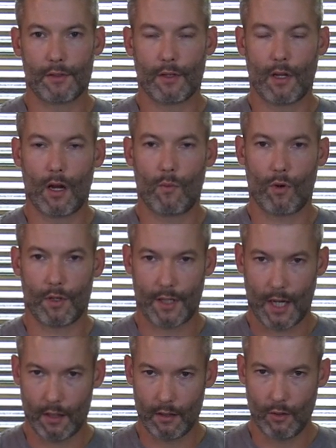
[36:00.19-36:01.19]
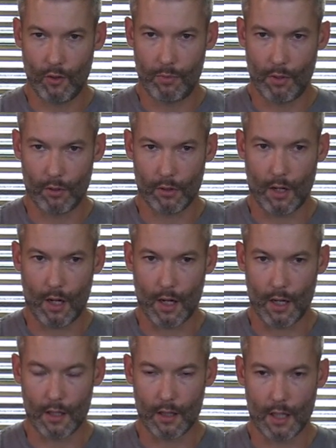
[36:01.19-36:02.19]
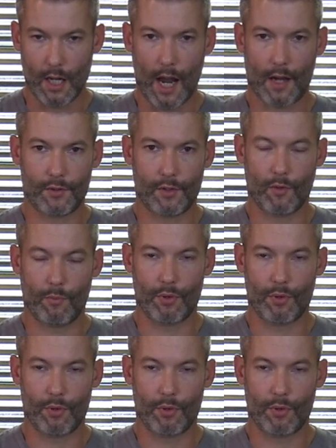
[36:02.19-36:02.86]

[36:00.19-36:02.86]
The Gunworks had the Leupold on it, and the Axial